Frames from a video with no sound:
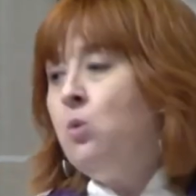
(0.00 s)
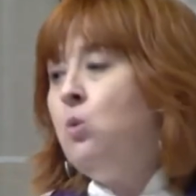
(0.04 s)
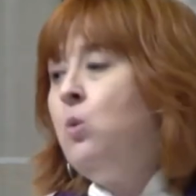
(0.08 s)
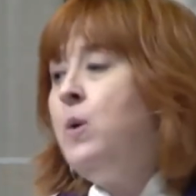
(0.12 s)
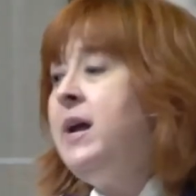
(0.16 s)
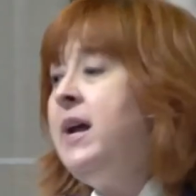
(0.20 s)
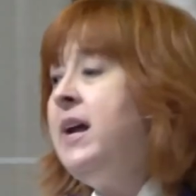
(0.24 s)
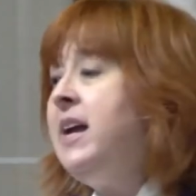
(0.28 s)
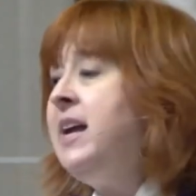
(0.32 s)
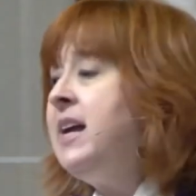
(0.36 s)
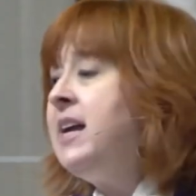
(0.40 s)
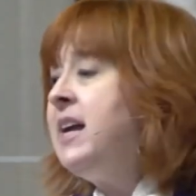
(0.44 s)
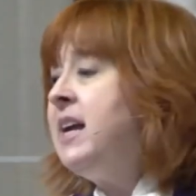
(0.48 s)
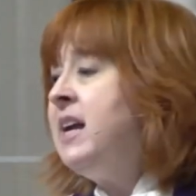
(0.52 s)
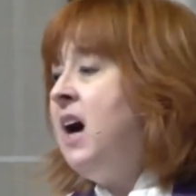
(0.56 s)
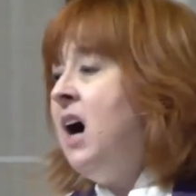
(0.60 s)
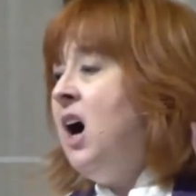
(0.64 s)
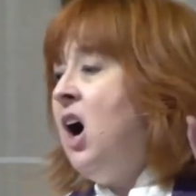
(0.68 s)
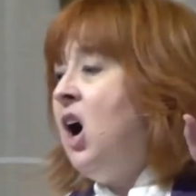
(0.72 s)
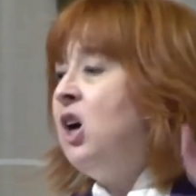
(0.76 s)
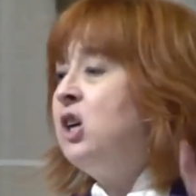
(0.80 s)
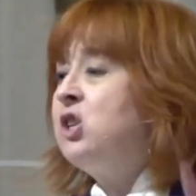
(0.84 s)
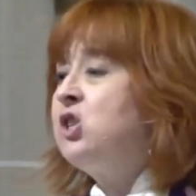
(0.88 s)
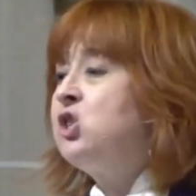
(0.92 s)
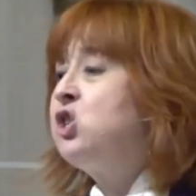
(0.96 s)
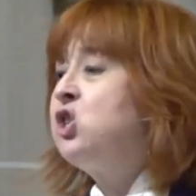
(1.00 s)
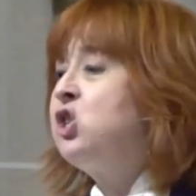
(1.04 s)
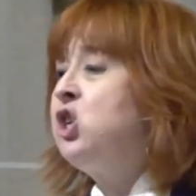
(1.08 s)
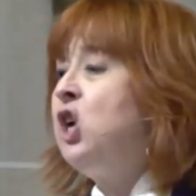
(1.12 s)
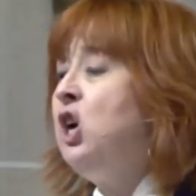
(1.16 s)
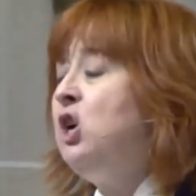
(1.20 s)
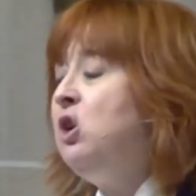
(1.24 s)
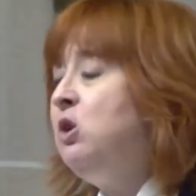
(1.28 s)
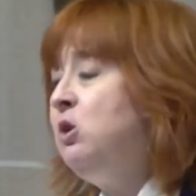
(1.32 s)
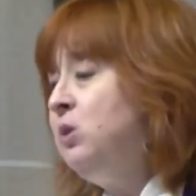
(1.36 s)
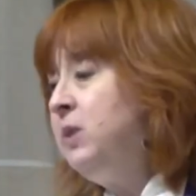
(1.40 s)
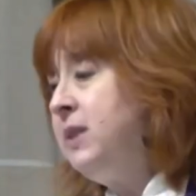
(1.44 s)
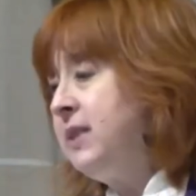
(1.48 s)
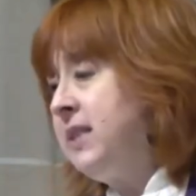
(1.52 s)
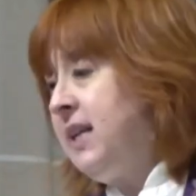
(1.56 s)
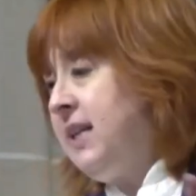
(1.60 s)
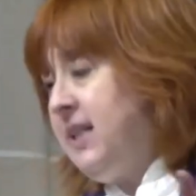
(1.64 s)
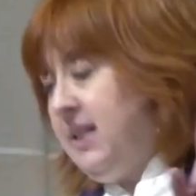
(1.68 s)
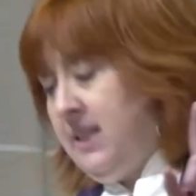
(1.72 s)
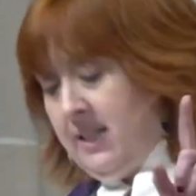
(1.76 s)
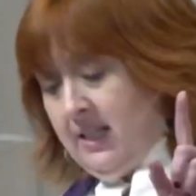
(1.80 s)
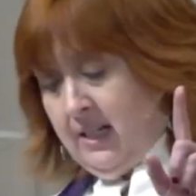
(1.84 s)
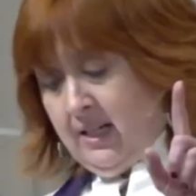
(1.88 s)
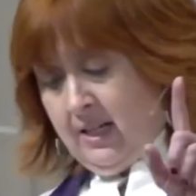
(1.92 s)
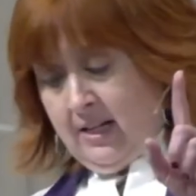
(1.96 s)
we are
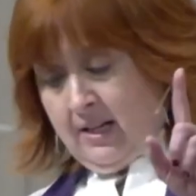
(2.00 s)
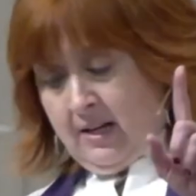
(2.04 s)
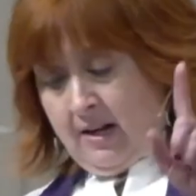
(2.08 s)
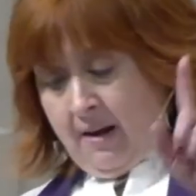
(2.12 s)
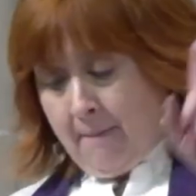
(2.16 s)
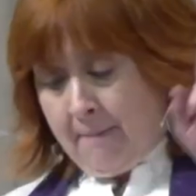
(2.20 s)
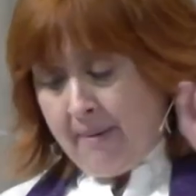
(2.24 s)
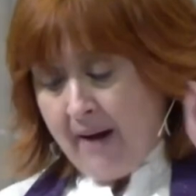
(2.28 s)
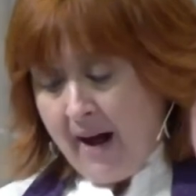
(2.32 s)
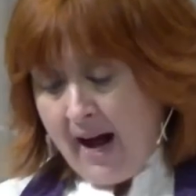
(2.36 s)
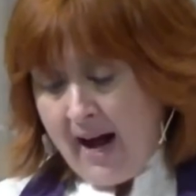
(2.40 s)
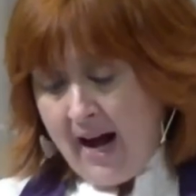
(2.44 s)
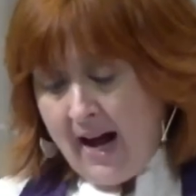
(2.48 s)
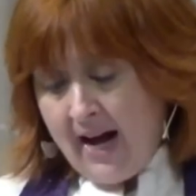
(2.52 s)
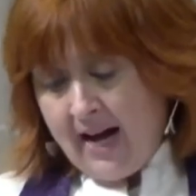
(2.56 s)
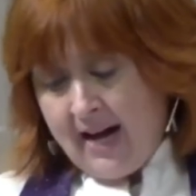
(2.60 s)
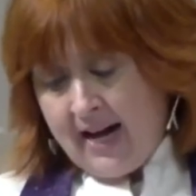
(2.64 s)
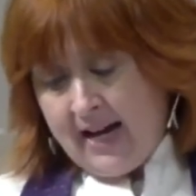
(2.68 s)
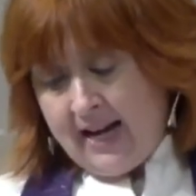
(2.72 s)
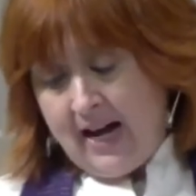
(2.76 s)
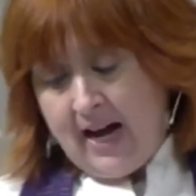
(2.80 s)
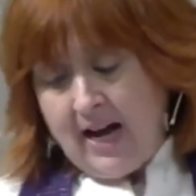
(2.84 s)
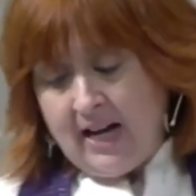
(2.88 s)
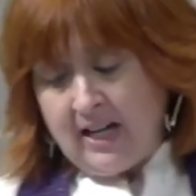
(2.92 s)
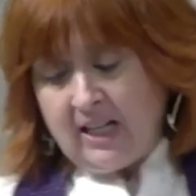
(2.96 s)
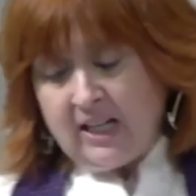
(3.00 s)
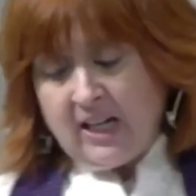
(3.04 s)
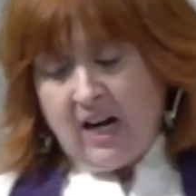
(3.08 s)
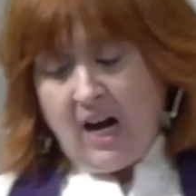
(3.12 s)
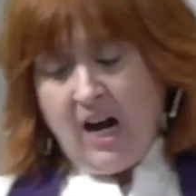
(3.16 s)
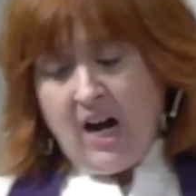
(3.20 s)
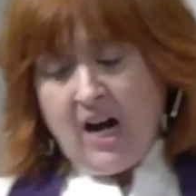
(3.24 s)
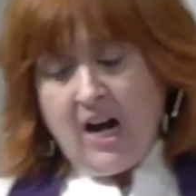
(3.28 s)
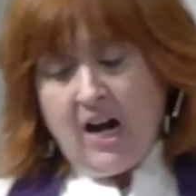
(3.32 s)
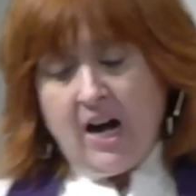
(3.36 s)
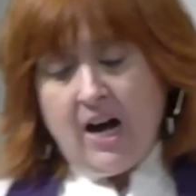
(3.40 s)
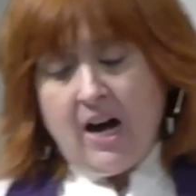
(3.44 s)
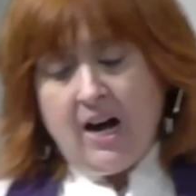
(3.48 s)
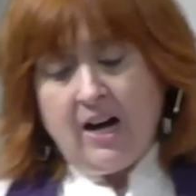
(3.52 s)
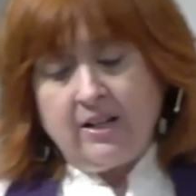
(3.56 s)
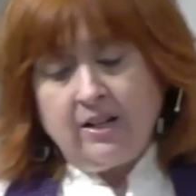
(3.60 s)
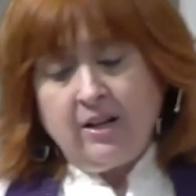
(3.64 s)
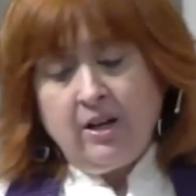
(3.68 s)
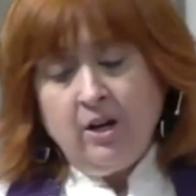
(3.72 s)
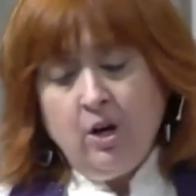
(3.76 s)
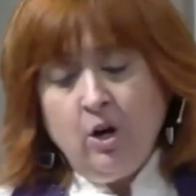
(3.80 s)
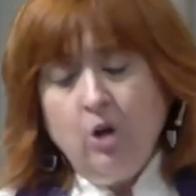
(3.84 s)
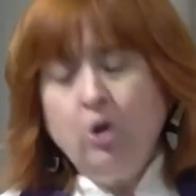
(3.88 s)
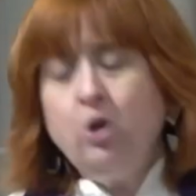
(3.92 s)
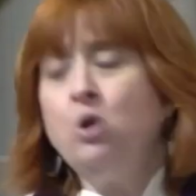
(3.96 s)
chosen by a
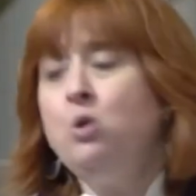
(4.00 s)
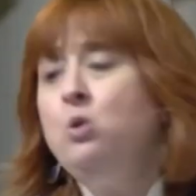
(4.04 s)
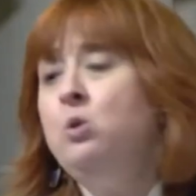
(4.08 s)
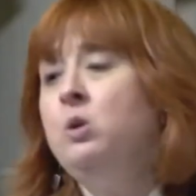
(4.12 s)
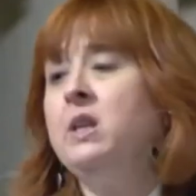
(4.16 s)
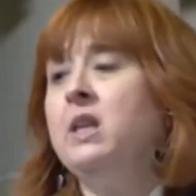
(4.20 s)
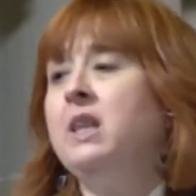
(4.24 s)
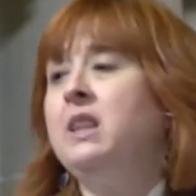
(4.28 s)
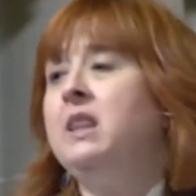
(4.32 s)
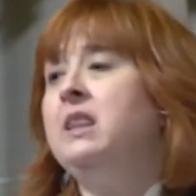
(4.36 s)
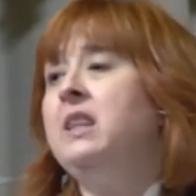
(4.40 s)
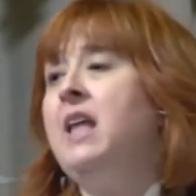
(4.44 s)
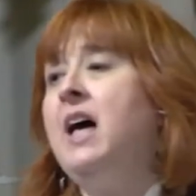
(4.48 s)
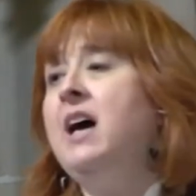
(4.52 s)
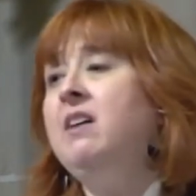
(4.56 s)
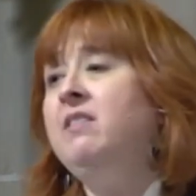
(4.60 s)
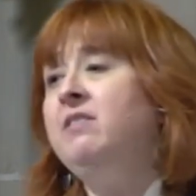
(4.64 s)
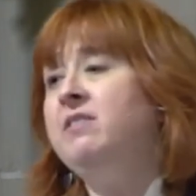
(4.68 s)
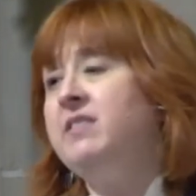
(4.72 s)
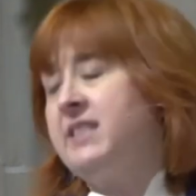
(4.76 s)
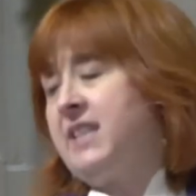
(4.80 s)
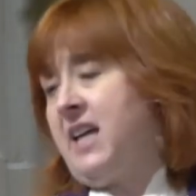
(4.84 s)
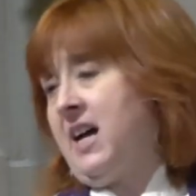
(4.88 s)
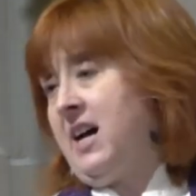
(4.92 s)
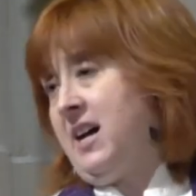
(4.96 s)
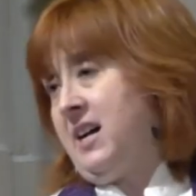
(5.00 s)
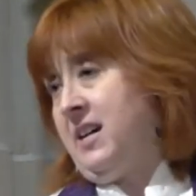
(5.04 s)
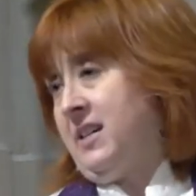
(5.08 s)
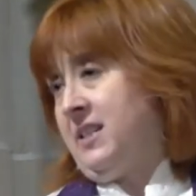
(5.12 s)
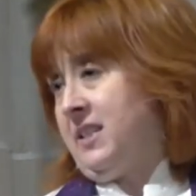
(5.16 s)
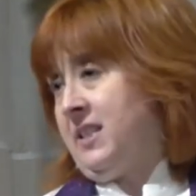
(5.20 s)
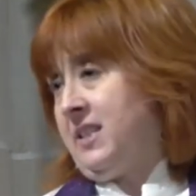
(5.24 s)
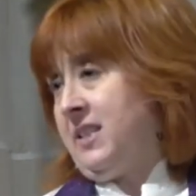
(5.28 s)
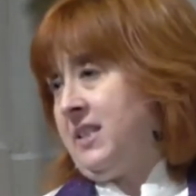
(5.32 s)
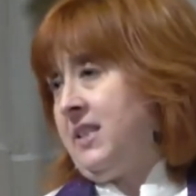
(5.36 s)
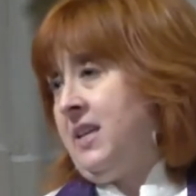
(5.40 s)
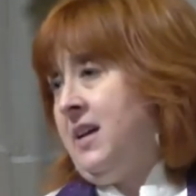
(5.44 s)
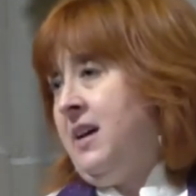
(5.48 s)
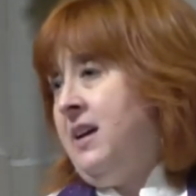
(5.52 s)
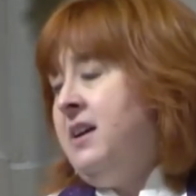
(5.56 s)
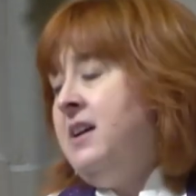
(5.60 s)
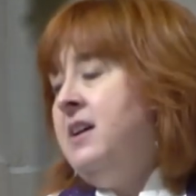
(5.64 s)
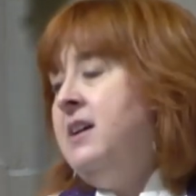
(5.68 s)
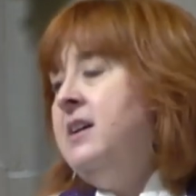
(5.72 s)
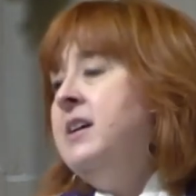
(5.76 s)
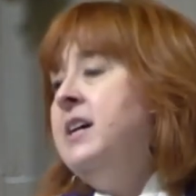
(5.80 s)
God who loves us,